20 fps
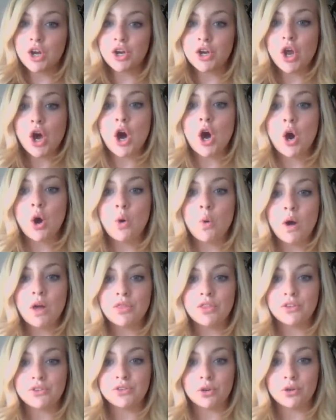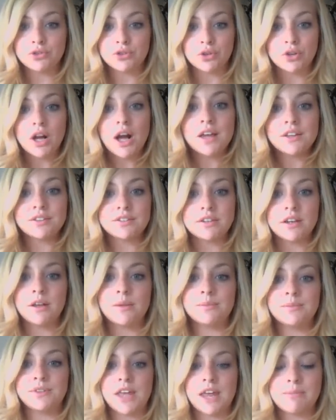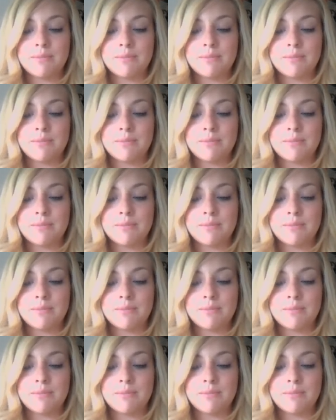know the social customs